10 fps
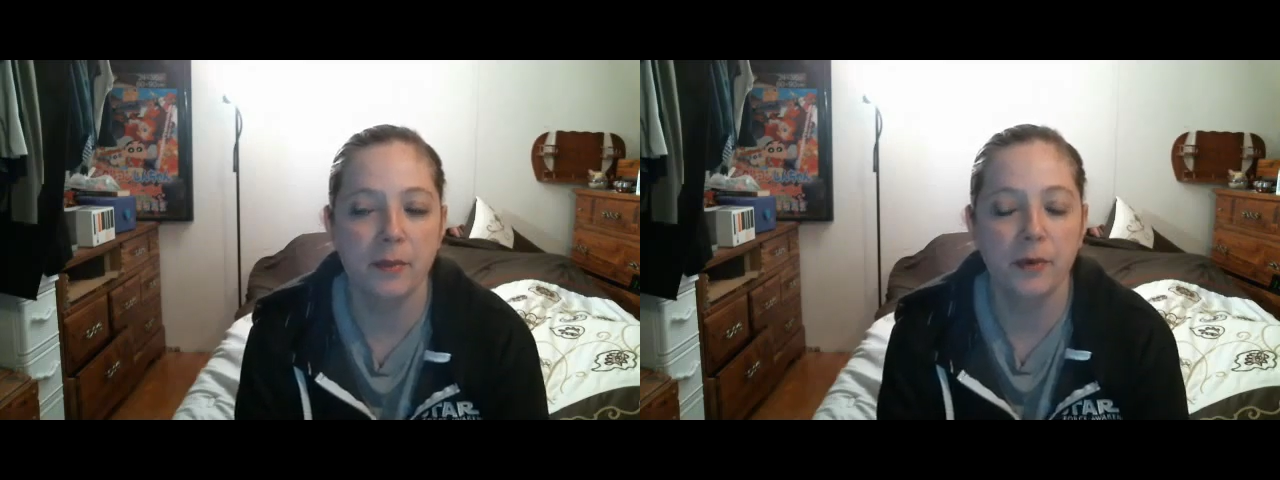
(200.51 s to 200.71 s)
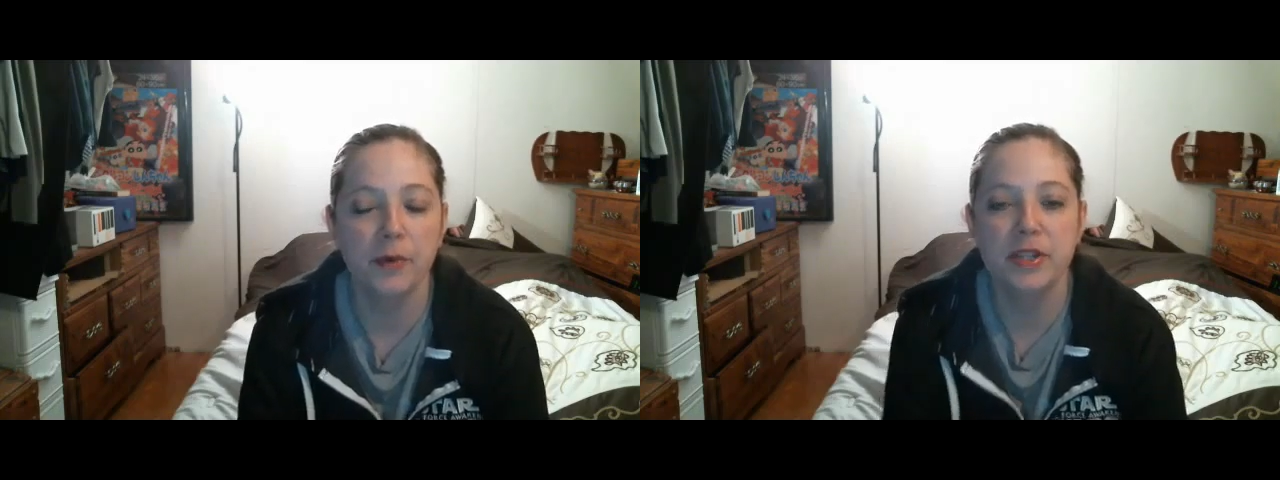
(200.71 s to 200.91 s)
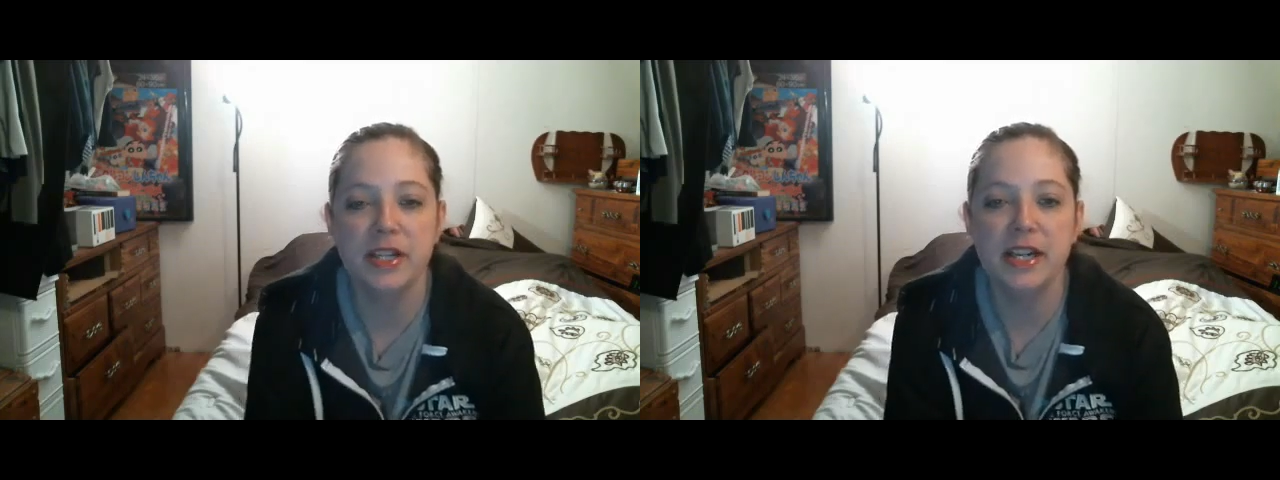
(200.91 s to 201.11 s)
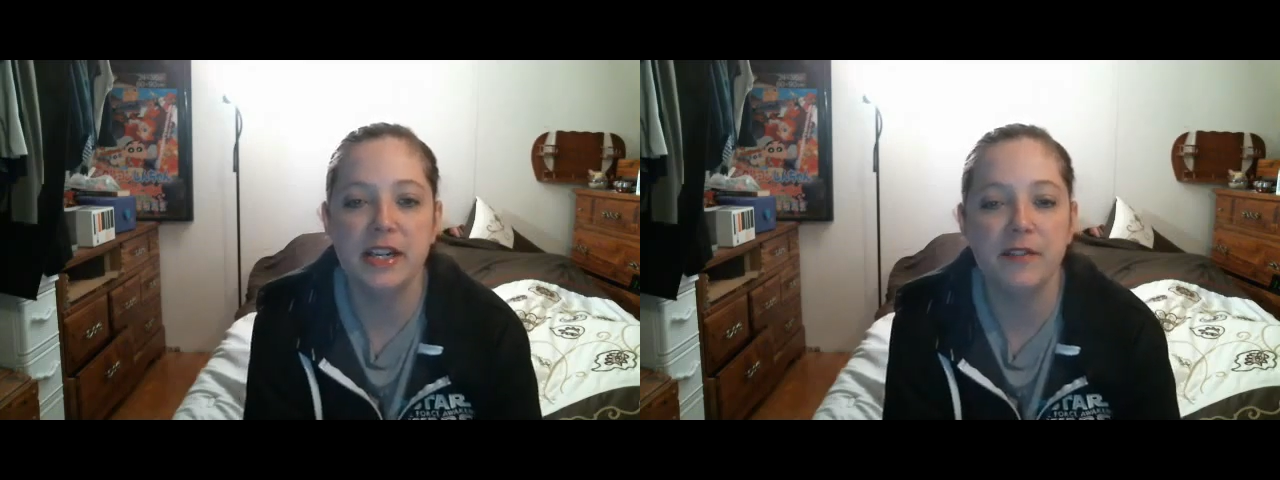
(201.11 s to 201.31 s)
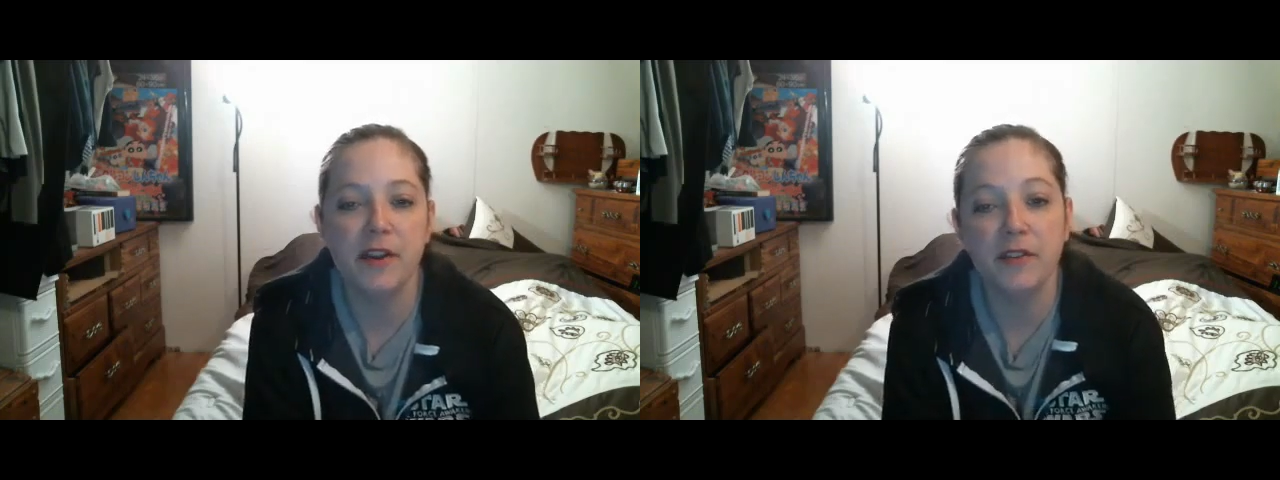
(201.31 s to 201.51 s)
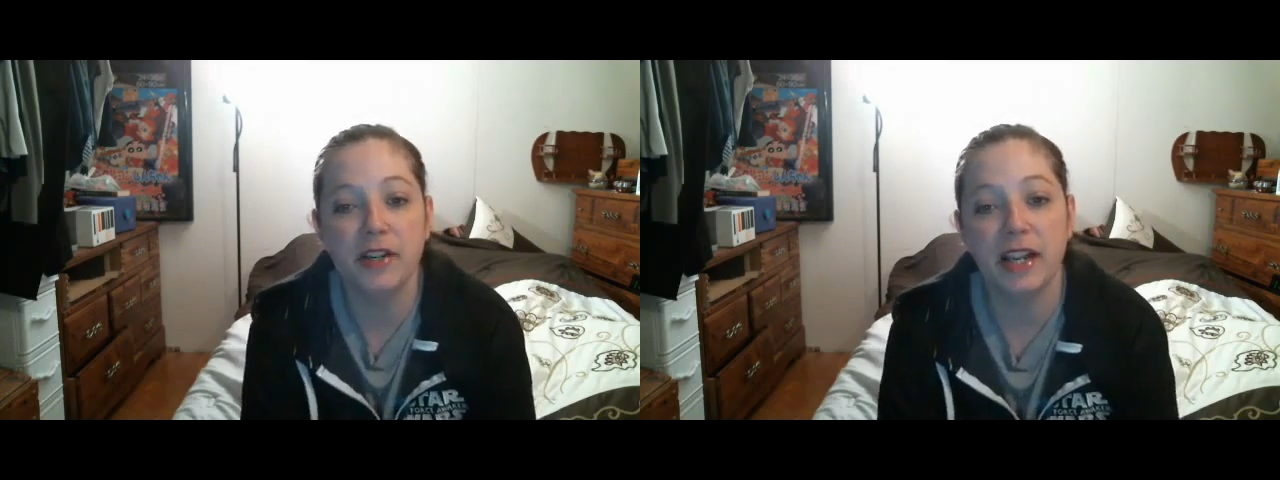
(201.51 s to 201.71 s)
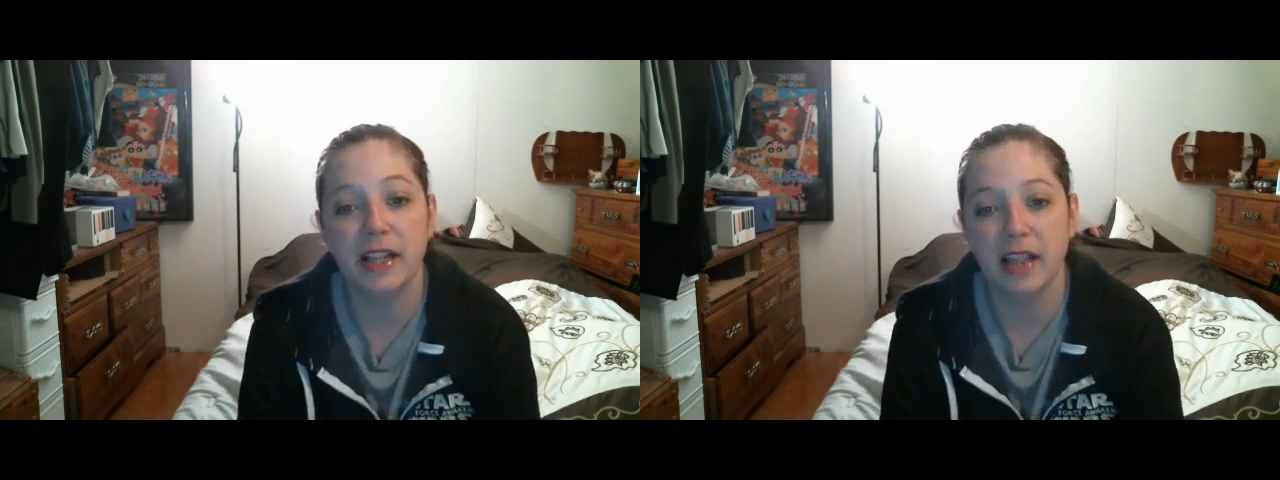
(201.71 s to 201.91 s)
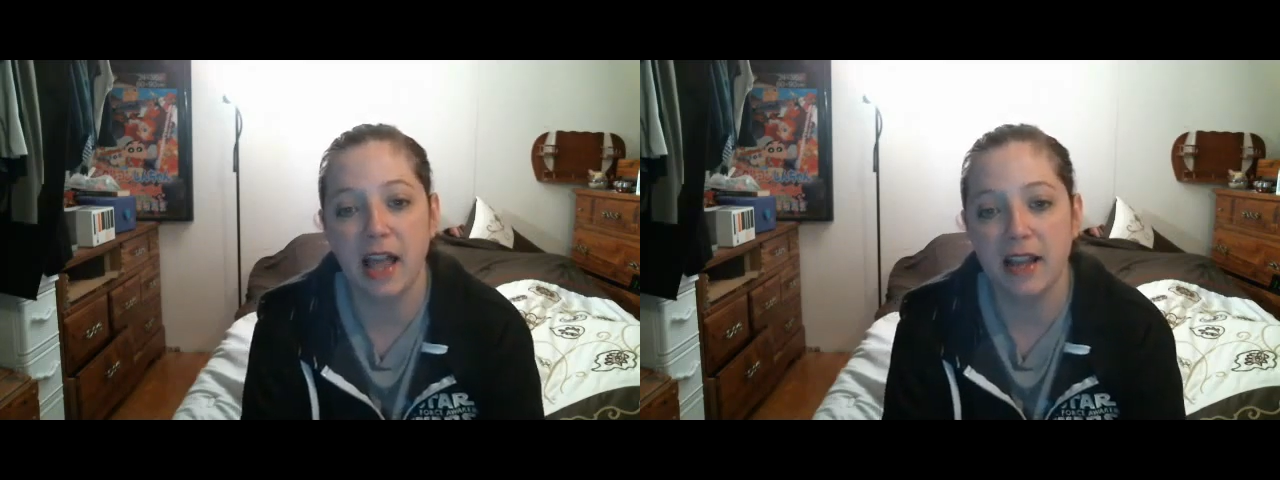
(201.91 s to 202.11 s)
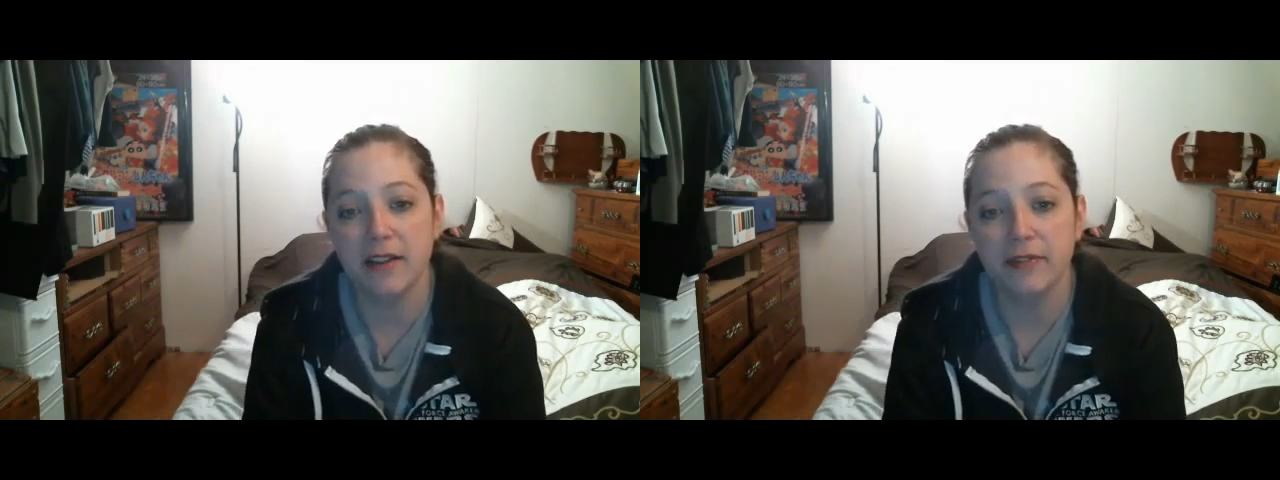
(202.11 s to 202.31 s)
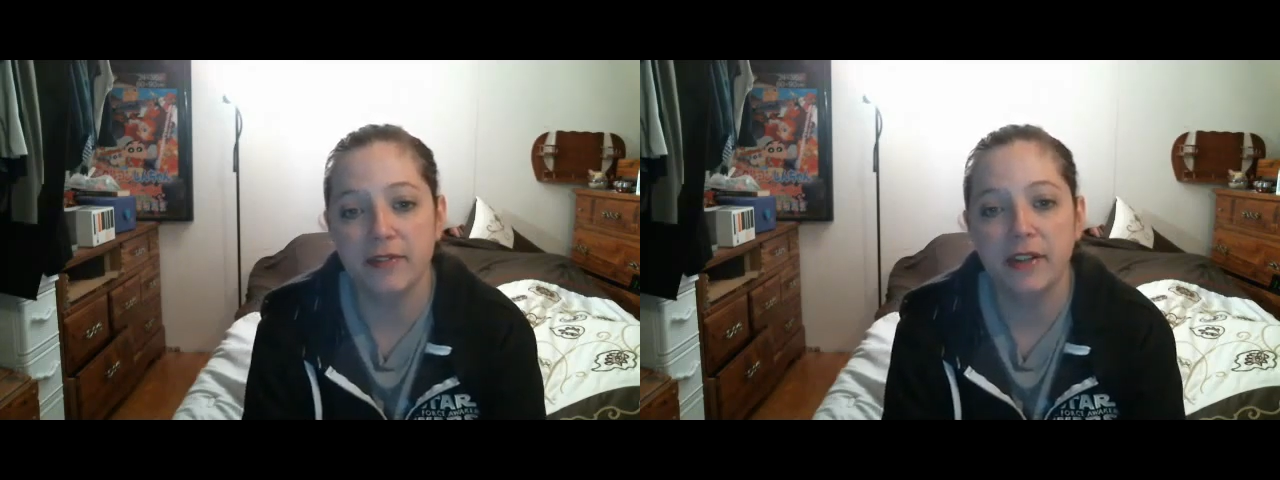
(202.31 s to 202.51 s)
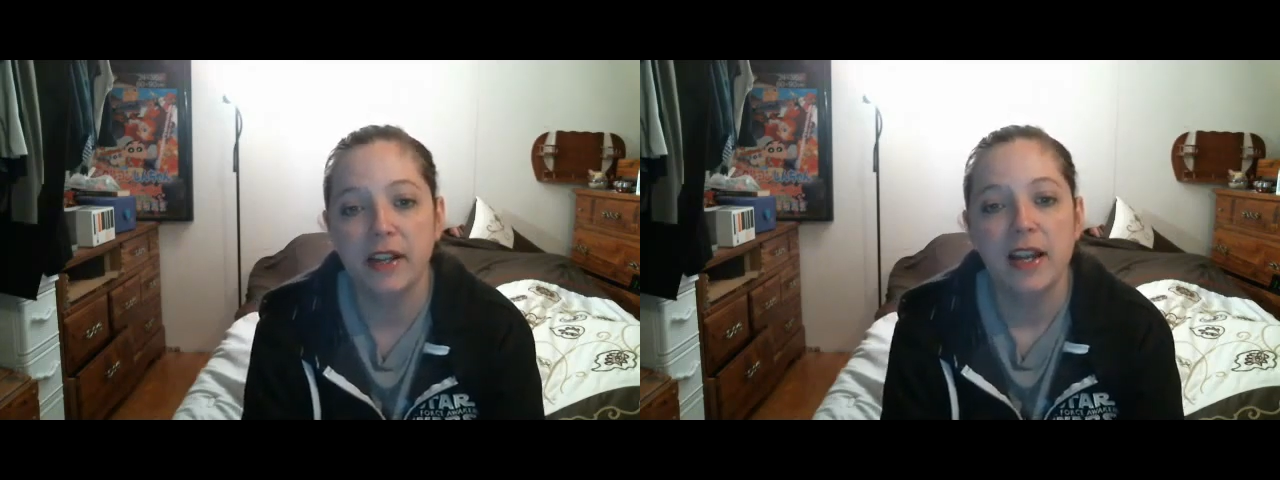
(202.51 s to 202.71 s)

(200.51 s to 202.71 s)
routine of everyday life,